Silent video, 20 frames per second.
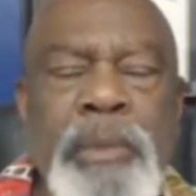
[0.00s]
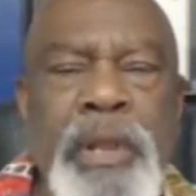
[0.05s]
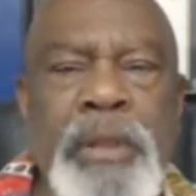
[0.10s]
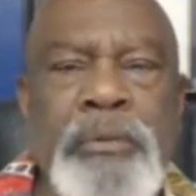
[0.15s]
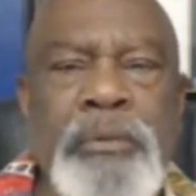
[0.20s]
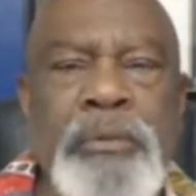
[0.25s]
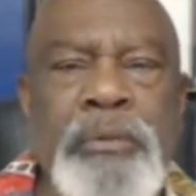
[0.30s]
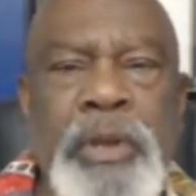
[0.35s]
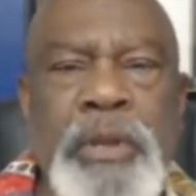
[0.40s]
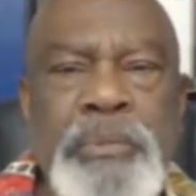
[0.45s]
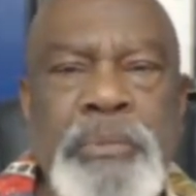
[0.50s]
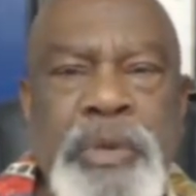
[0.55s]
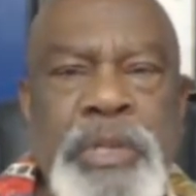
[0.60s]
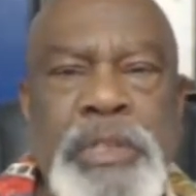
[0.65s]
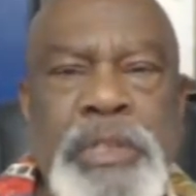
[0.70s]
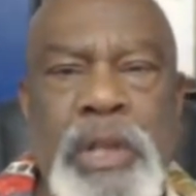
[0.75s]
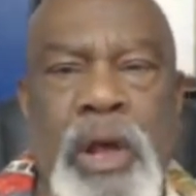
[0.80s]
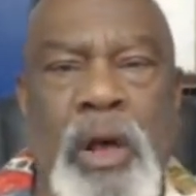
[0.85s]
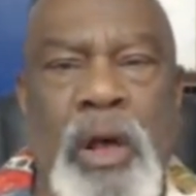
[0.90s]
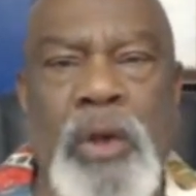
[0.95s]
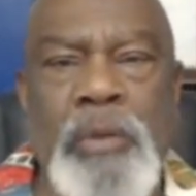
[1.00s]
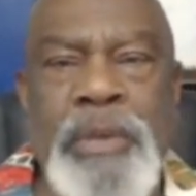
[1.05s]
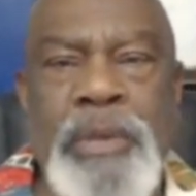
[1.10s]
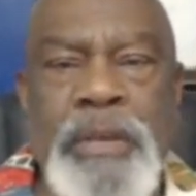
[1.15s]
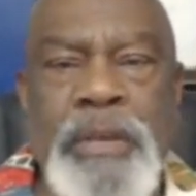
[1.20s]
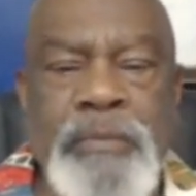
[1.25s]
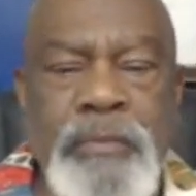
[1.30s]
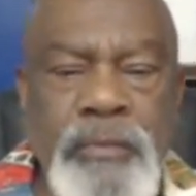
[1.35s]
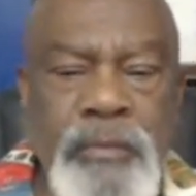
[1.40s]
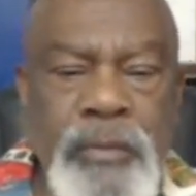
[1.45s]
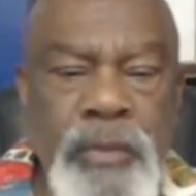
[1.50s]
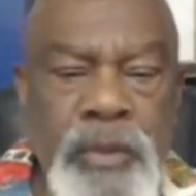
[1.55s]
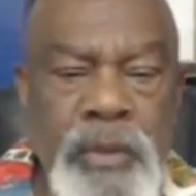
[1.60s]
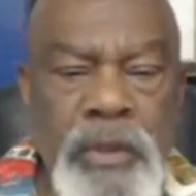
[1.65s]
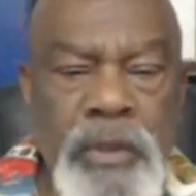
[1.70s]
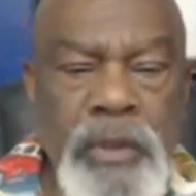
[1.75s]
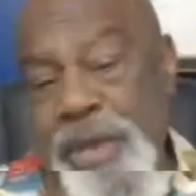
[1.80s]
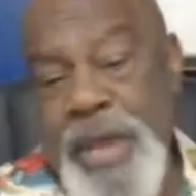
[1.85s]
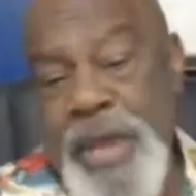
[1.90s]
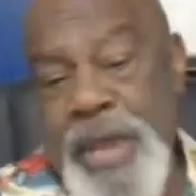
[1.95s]
I ain't going to be asking her about none of
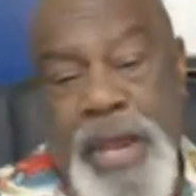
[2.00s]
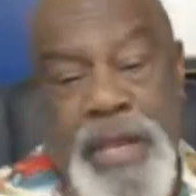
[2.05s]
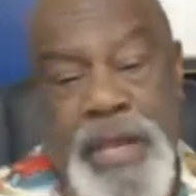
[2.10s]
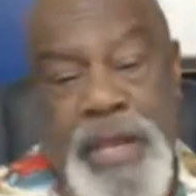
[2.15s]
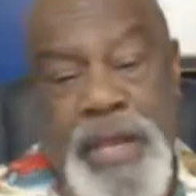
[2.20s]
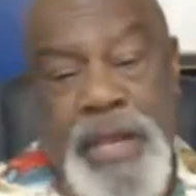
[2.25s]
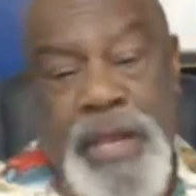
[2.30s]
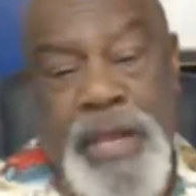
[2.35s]
that shit.